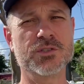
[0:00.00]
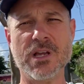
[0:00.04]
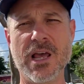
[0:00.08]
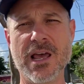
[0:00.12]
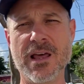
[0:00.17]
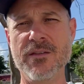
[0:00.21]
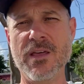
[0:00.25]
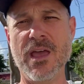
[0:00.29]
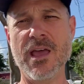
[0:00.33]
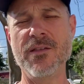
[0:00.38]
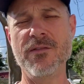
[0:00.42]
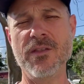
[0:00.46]

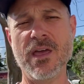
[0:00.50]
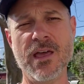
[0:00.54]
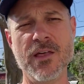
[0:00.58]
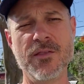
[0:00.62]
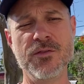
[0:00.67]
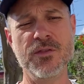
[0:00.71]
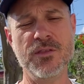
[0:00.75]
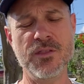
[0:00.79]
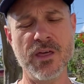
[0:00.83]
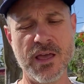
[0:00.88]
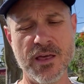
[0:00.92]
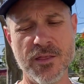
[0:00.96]
And, and,
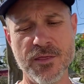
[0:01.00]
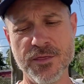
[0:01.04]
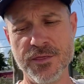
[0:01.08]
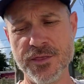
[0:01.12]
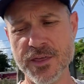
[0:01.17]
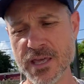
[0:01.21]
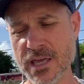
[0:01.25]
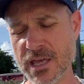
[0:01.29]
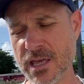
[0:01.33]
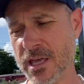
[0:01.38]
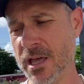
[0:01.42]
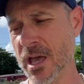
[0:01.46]
and, and
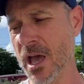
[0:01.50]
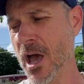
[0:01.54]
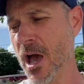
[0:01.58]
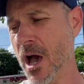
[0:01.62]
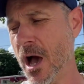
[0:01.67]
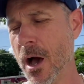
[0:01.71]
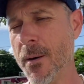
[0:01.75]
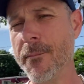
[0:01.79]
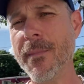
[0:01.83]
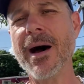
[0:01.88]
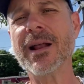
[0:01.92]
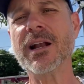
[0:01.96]
the
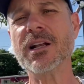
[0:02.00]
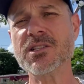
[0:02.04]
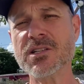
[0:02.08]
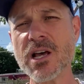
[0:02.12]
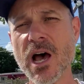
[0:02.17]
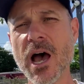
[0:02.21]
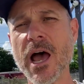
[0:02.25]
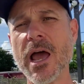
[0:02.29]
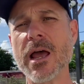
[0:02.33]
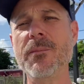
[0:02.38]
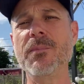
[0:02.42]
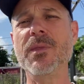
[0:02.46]
amount of
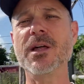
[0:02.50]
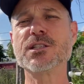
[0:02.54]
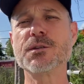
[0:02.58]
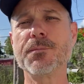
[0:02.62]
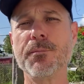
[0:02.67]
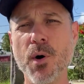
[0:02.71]
time that's